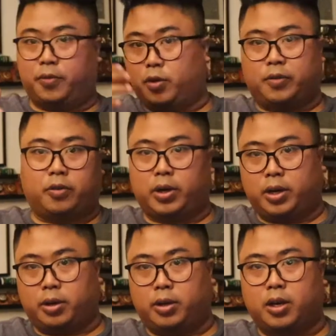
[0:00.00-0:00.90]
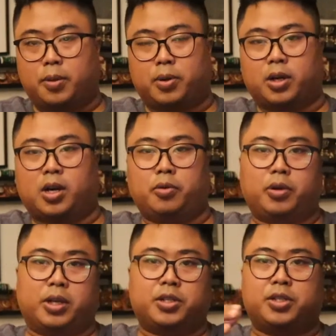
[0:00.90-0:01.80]
If you have already a GitHub account, you
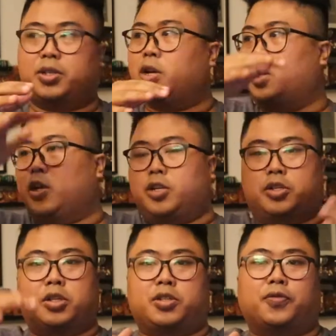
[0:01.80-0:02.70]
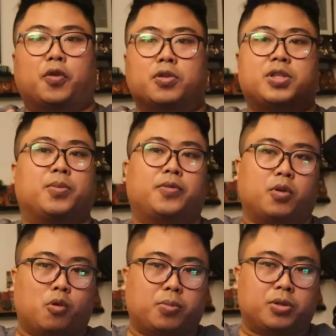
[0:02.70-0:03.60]
can just search for some of
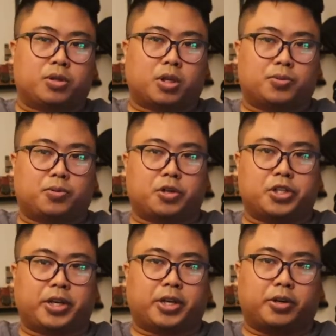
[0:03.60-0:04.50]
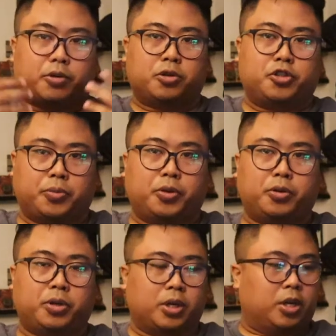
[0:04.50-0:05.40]
the open source project and
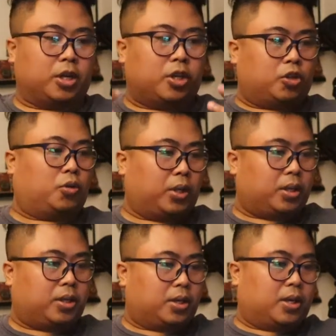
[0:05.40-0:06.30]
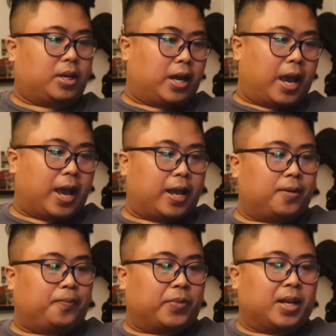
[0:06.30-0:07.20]
contribute to it.
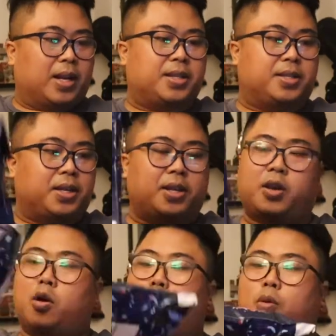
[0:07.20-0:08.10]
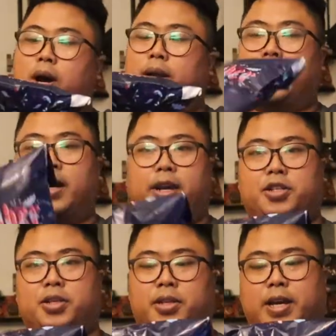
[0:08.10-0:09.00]
And let's see what I
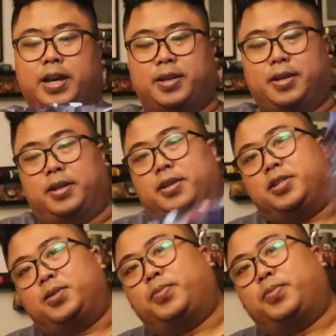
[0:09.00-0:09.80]
actually get in this